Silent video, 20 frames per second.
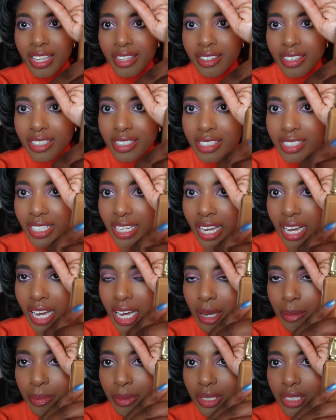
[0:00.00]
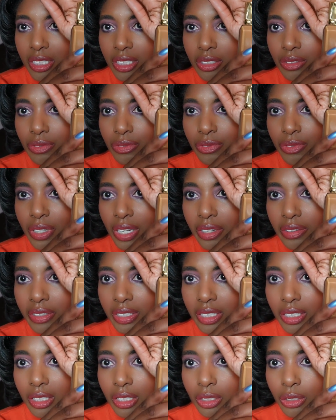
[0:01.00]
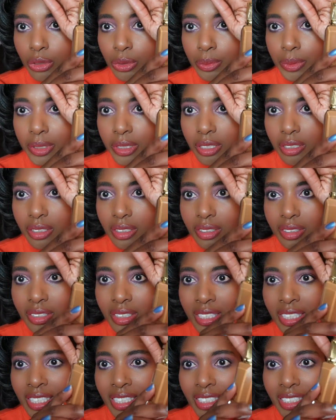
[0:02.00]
This cap is very Louboutin,